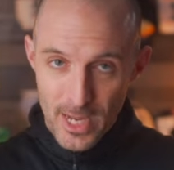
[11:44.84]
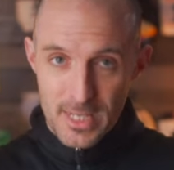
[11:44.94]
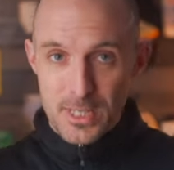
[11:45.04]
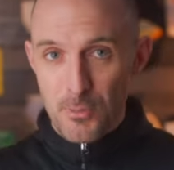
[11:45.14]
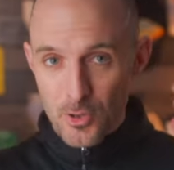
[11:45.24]

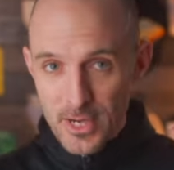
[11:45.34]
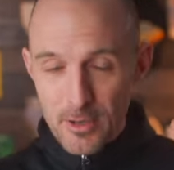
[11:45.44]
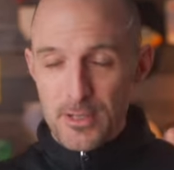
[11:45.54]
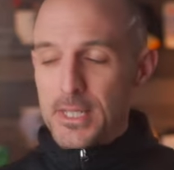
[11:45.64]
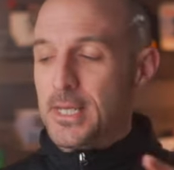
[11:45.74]
head, smaller
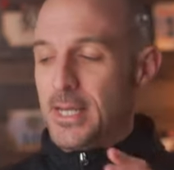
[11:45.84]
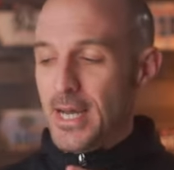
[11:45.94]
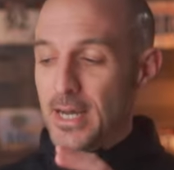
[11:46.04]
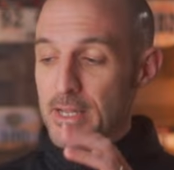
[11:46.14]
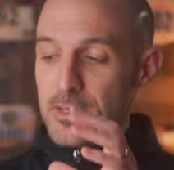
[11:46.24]
ears,
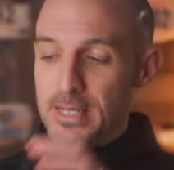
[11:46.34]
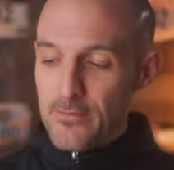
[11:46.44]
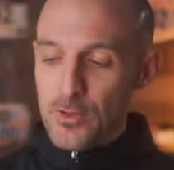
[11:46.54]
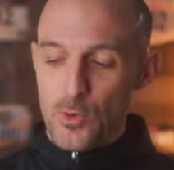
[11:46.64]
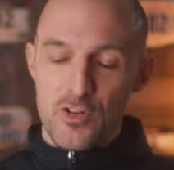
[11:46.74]
you definitely want